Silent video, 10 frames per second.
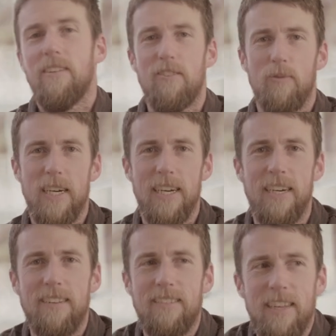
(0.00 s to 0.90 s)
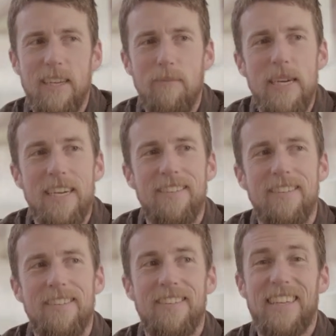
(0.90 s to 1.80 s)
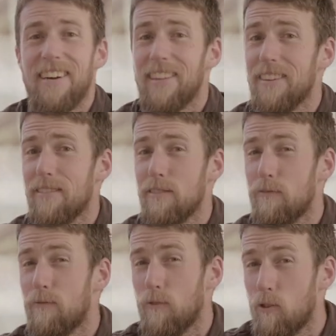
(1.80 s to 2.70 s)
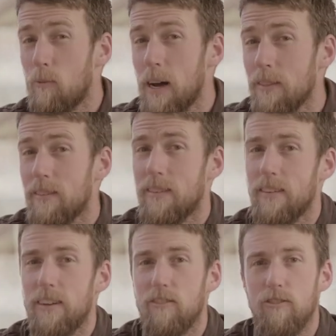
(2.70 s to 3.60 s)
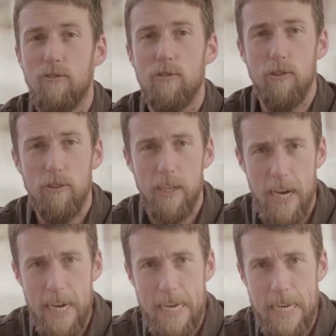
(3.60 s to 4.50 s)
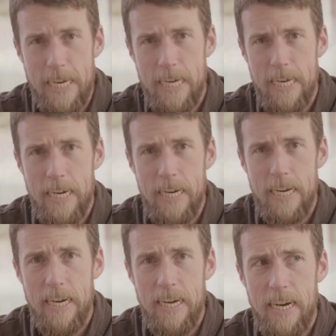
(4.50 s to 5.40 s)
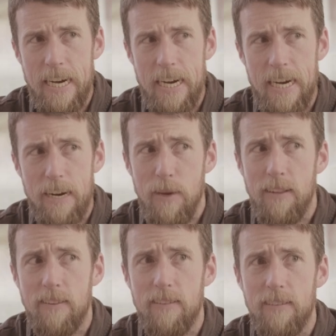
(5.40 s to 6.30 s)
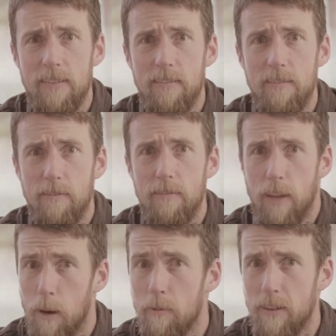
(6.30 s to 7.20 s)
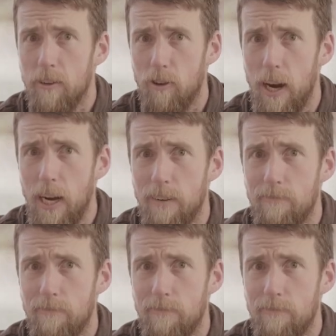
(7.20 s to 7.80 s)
this week telling me it's now less than 4 months until UTA. That means it's time to start training.